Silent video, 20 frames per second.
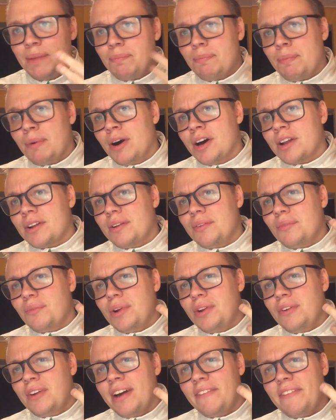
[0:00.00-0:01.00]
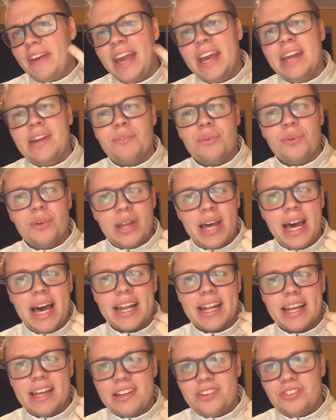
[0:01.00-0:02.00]
but when you have Andrew
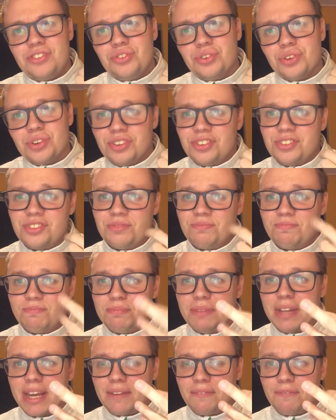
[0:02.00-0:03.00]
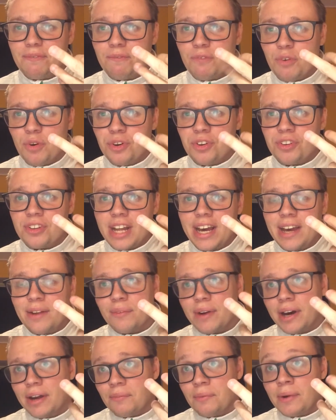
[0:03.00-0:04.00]
Ladd as just like first line
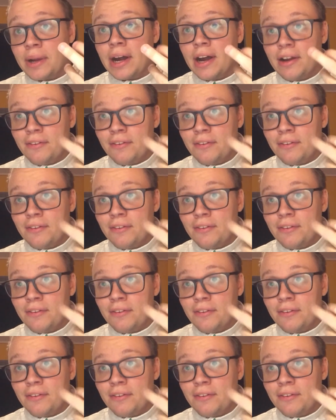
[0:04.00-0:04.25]
right winger,